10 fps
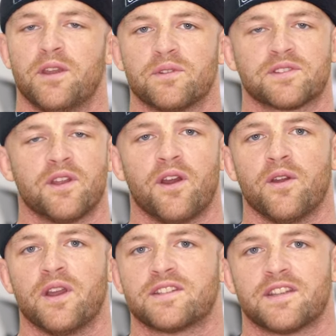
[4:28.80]
There was
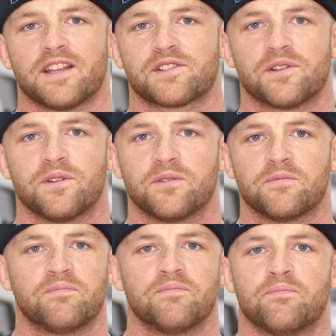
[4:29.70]
no international
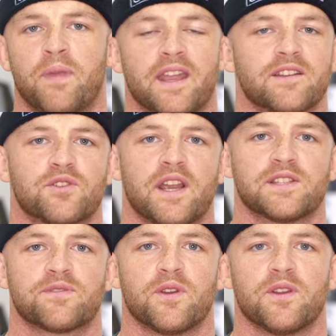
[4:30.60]
bank
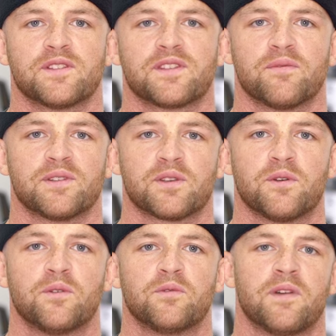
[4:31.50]
transfers. It was
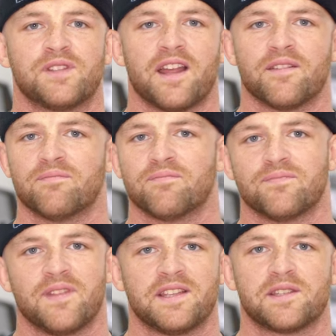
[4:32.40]
all done
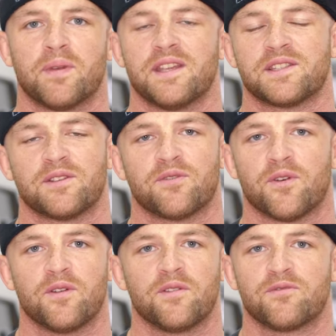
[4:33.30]
easy peasy
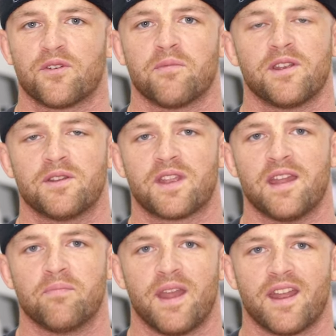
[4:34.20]
through my
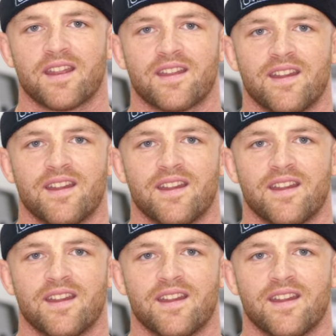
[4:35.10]
UK bank.